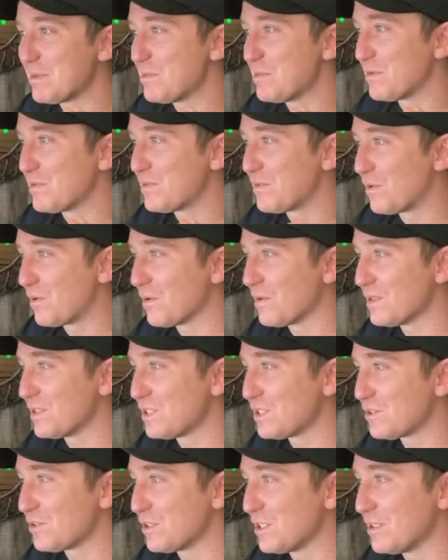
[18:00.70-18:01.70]
before the
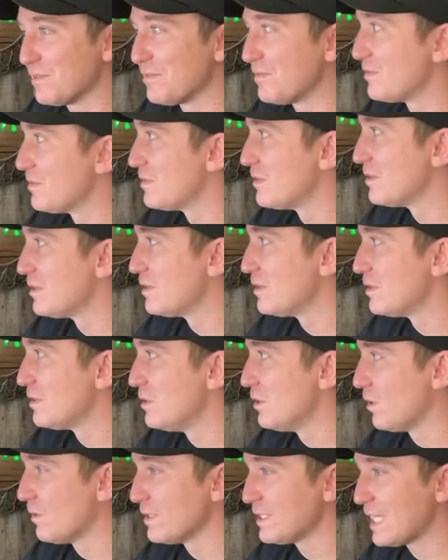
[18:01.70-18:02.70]
stream.
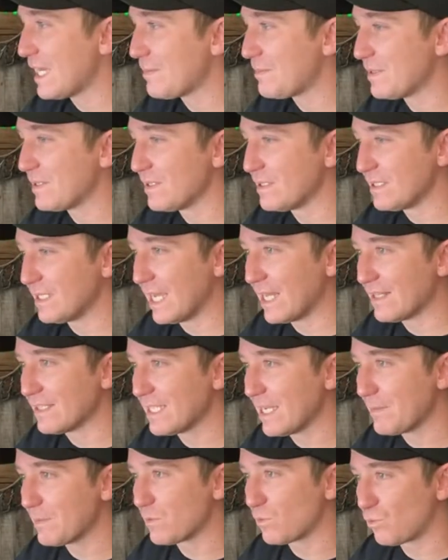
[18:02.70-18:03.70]
No, this happened. Yeah, this
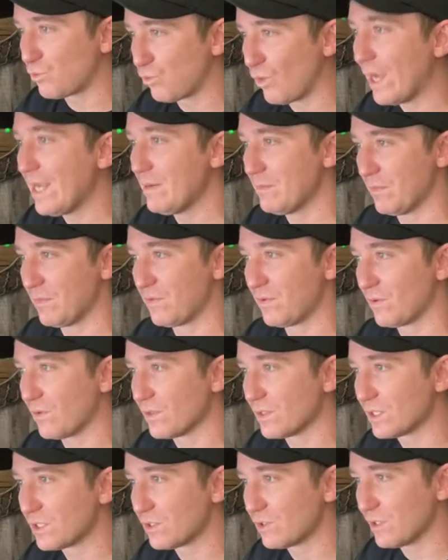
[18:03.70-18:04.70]
happened right before the
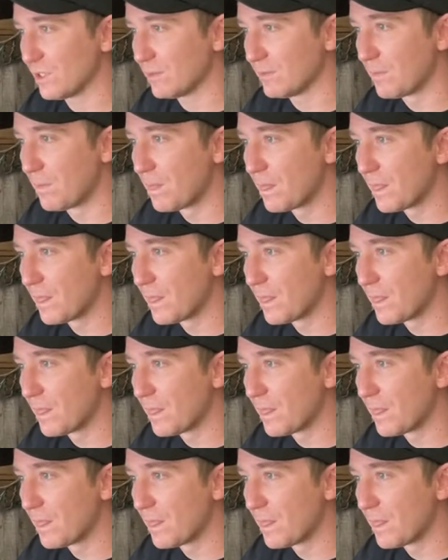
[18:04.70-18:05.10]
stream.